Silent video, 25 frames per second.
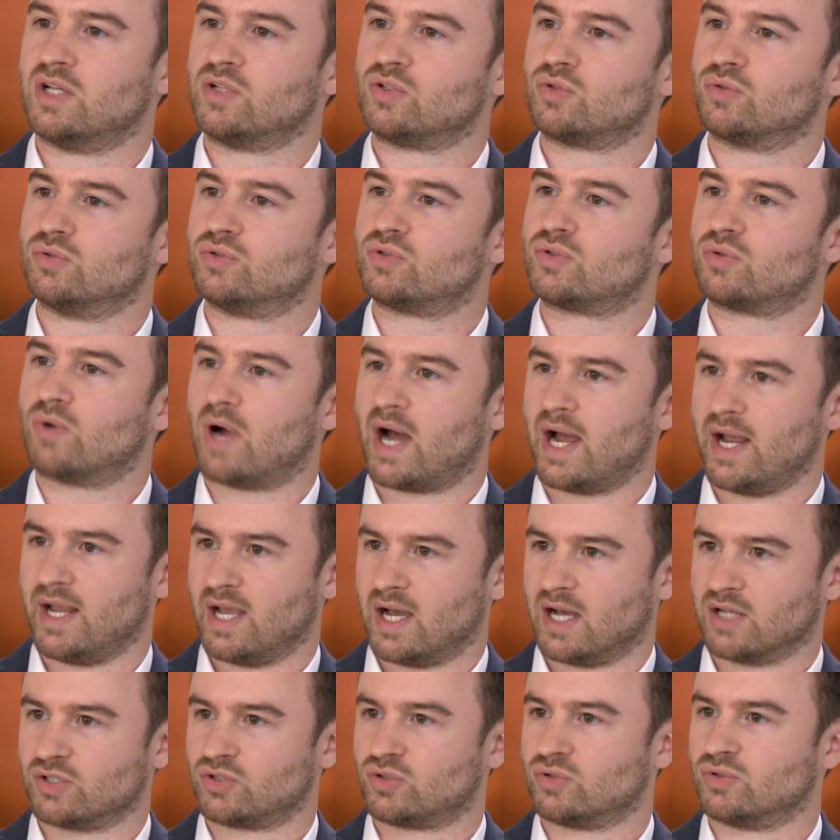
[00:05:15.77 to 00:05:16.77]
to
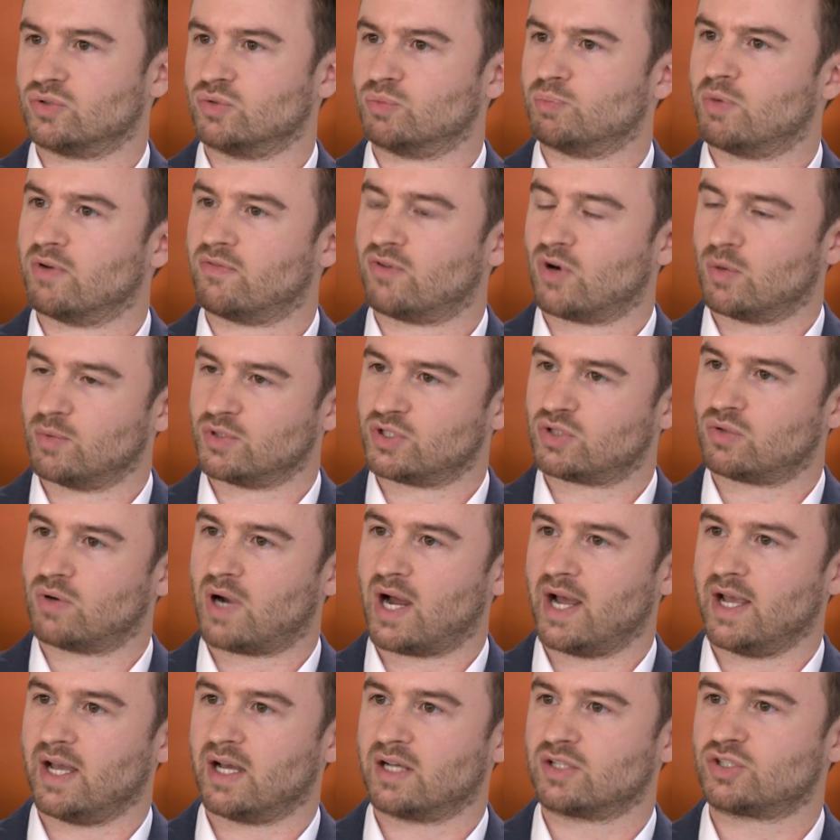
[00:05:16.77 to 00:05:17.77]
triage, to perform a
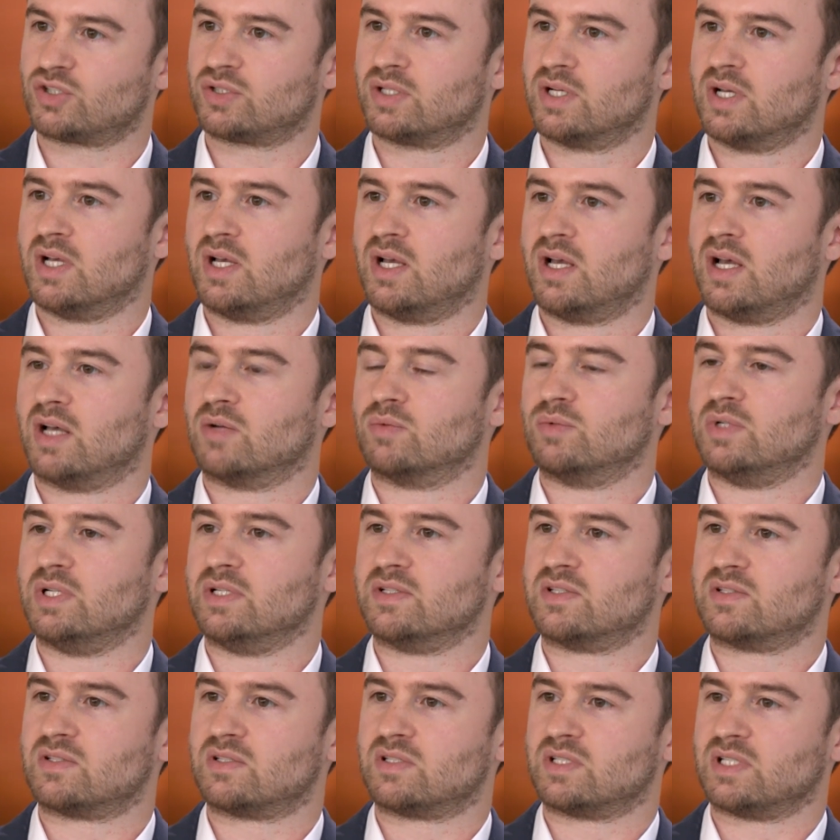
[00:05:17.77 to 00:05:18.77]
triage and really
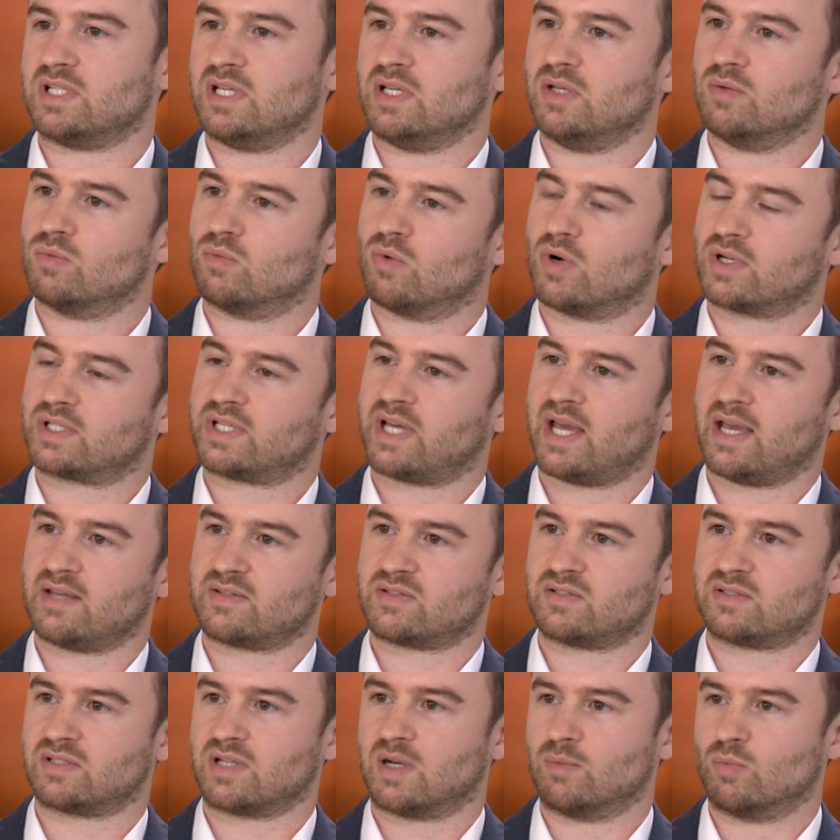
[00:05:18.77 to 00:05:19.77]
see what
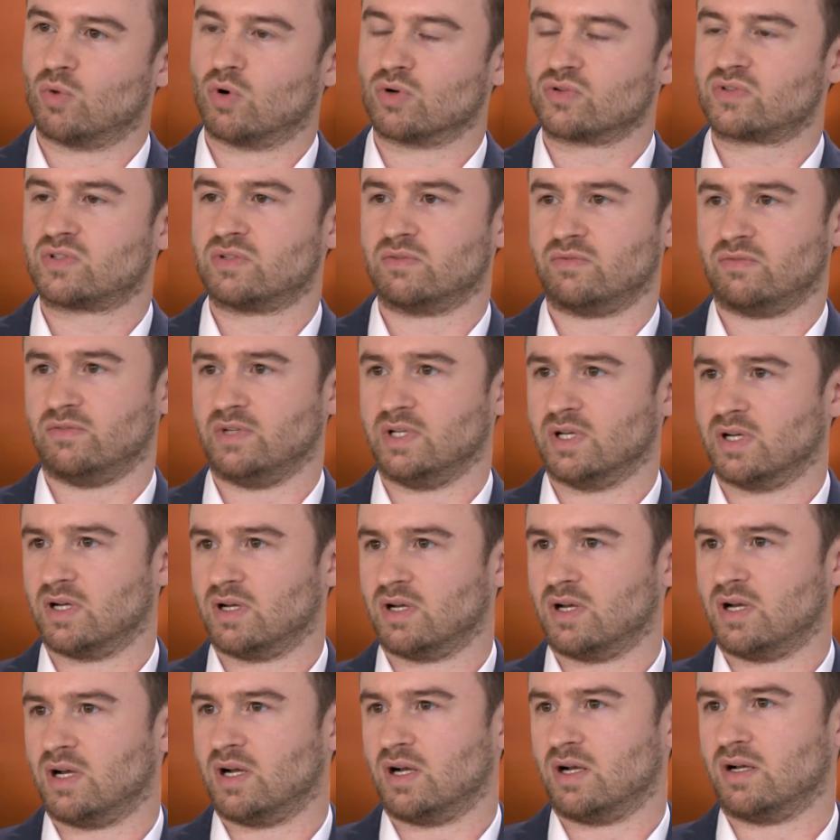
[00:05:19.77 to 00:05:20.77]
cases are more severe
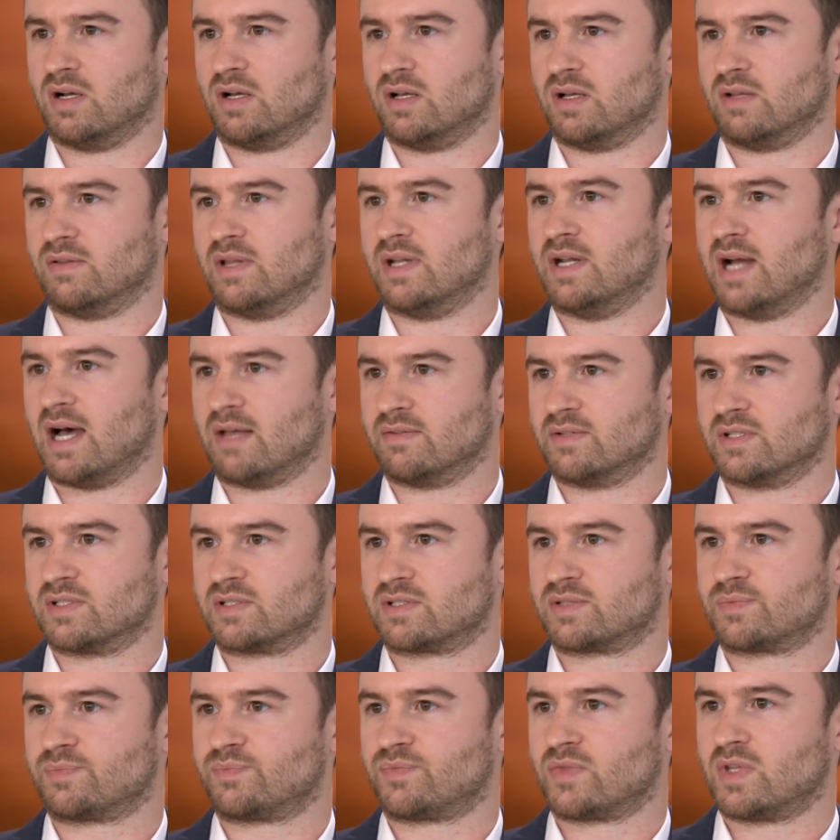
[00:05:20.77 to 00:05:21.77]
than
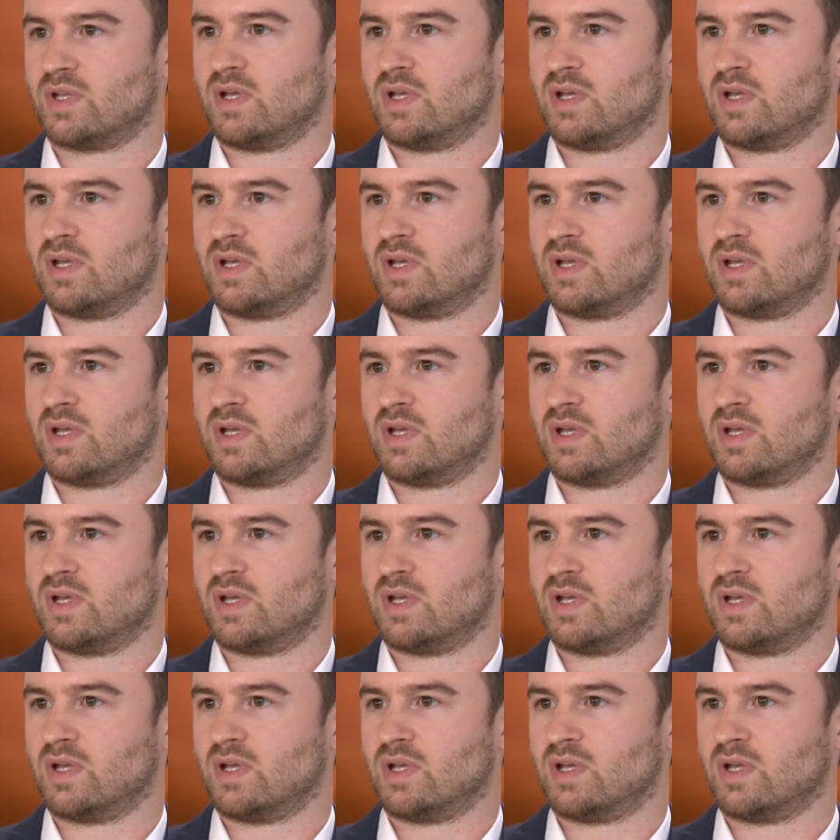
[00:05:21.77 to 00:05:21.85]
others.